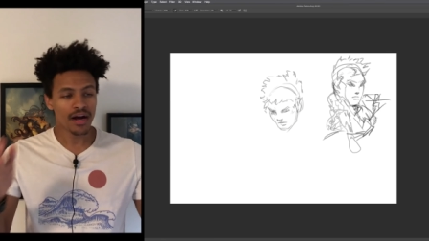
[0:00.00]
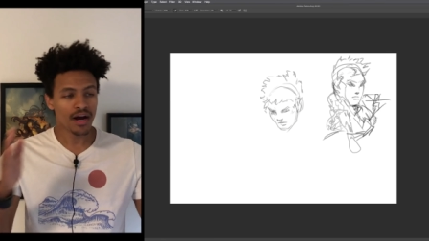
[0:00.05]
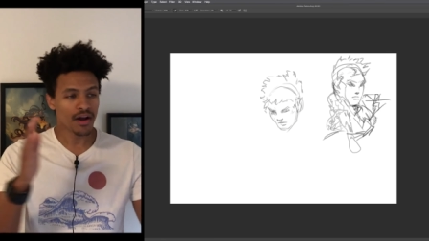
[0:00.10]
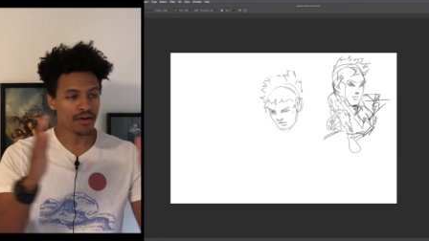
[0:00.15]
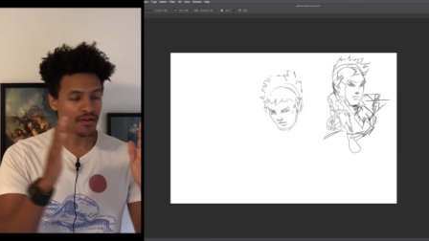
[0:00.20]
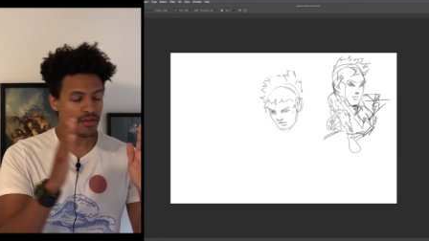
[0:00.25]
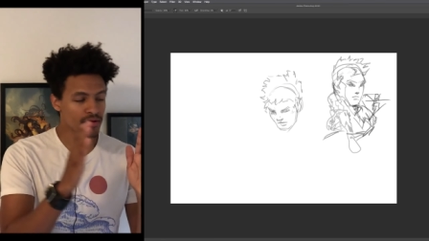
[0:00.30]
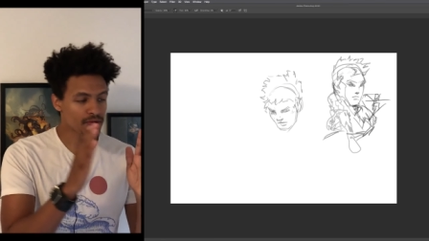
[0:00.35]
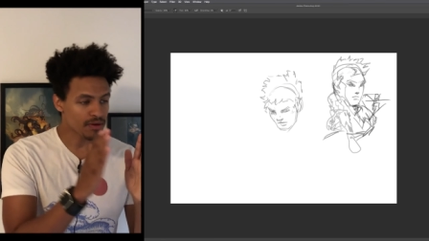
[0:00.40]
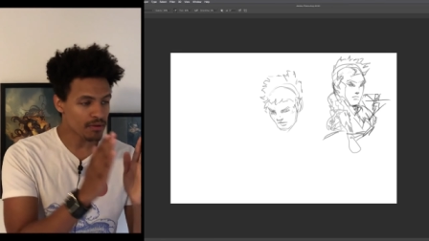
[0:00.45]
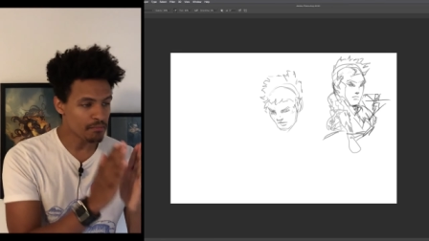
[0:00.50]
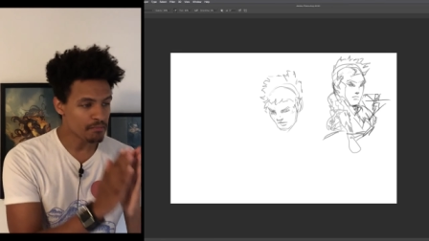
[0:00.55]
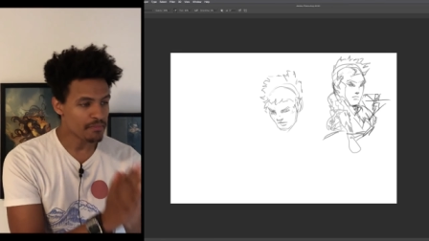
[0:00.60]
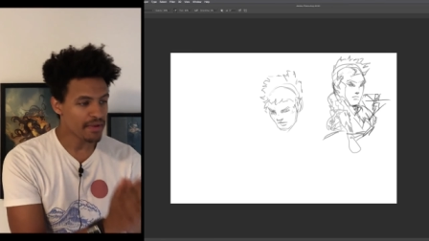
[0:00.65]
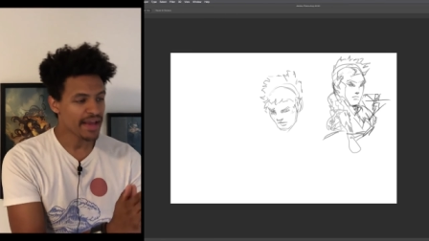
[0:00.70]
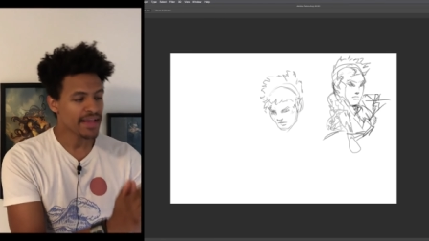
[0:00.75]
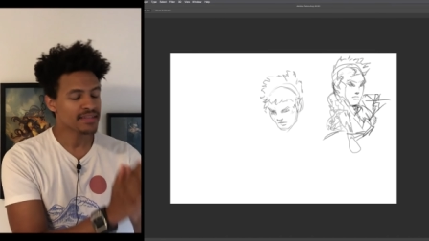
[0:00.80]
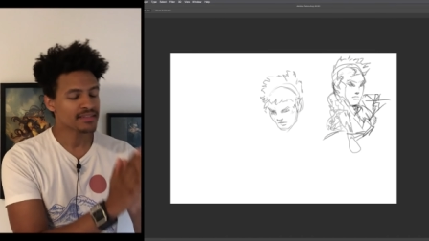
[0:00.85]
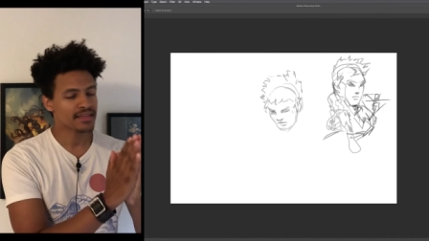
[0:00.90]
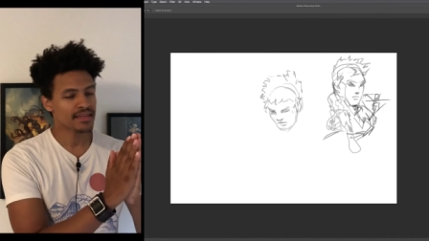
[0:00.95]
Another
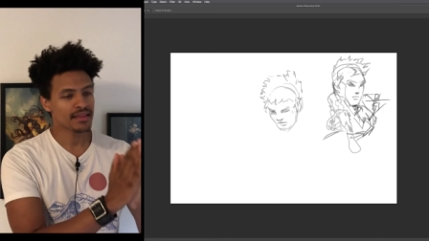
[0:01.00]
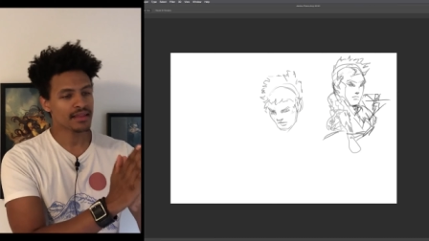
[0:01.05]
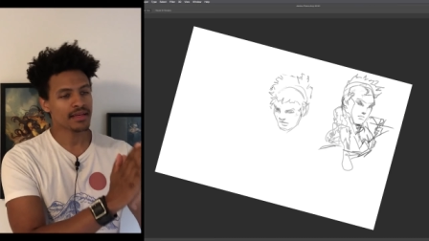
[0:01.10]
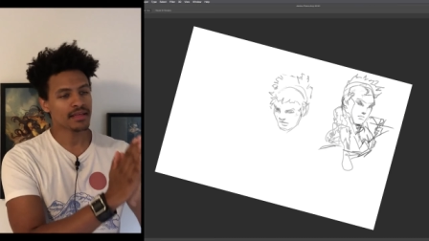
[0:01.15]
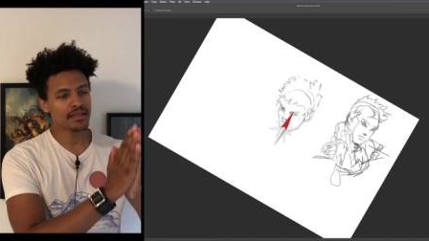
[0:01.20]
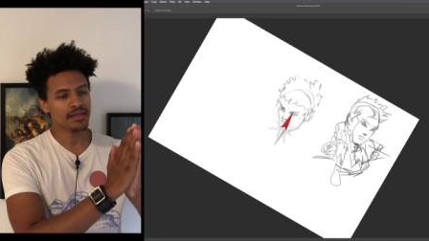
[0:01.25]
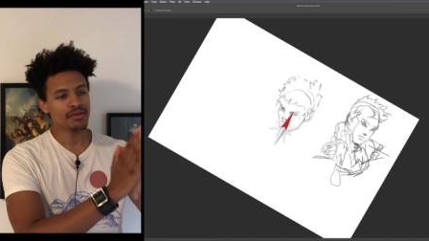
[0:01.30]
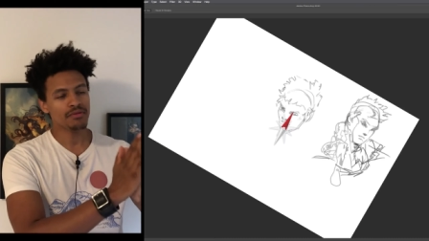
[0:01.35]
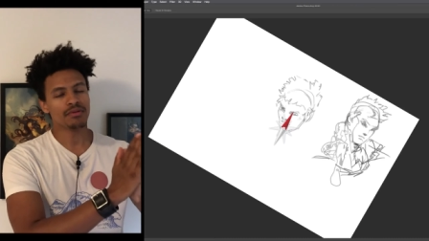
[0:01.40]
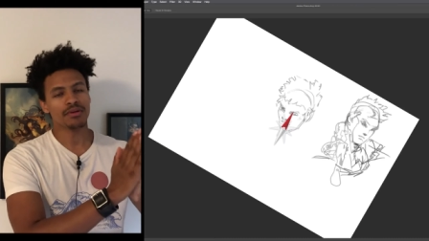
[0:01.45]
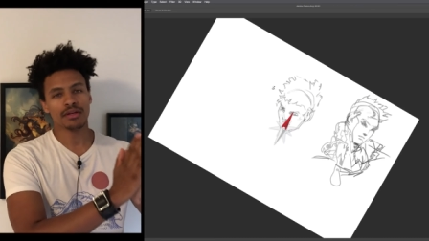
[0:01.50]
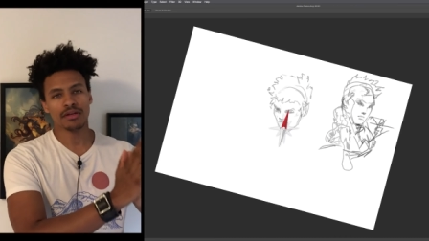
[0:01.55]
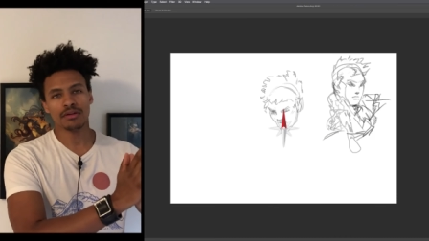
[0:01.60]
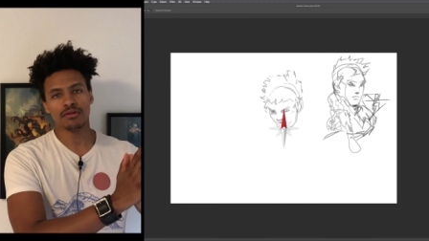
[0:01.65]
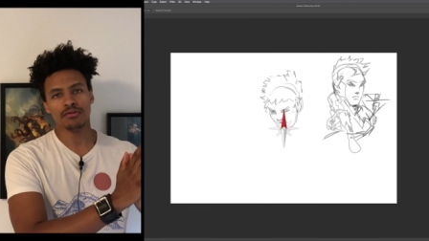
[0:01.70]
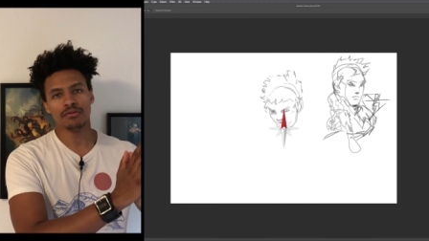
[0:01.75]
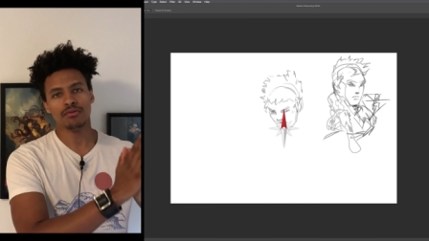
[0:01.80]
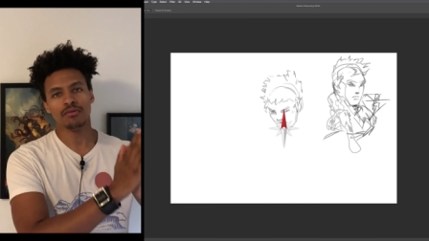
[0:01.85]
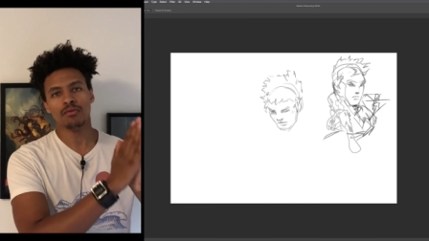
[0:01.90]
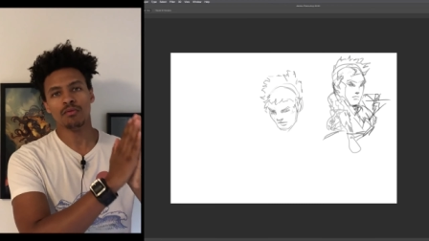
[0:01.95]
amazing thing that you can
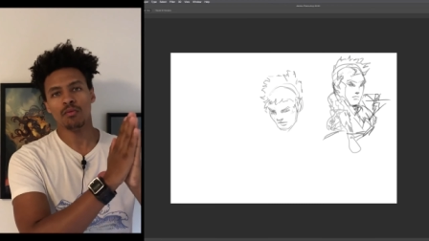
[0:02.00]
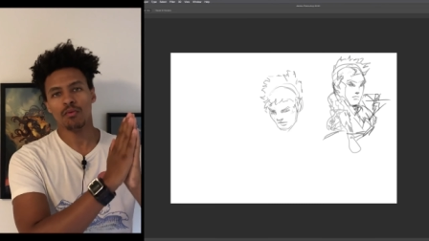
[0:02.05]
do